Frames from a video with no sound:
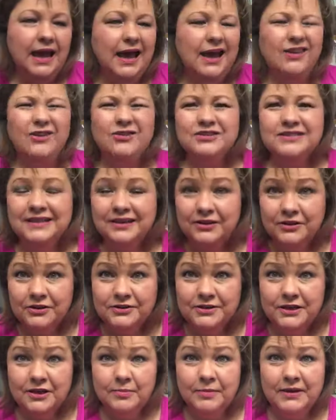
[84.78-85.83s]
Of course, I don't
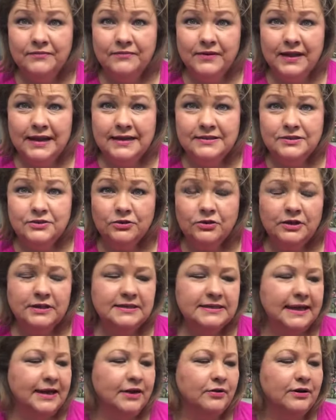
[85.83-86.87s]
use it on my face during the
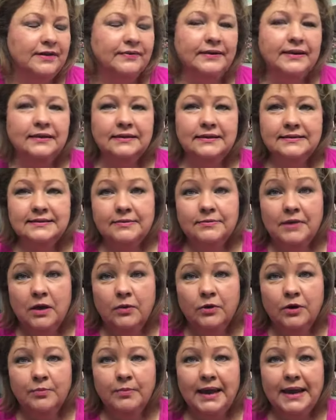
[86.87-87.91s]
day or anything unless I'm not
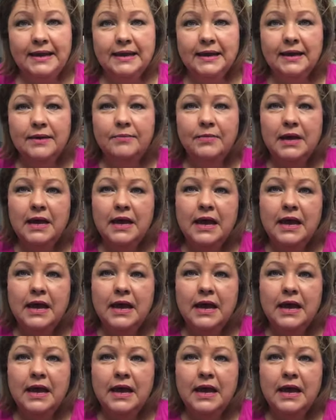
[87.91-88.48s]
wearing makeup,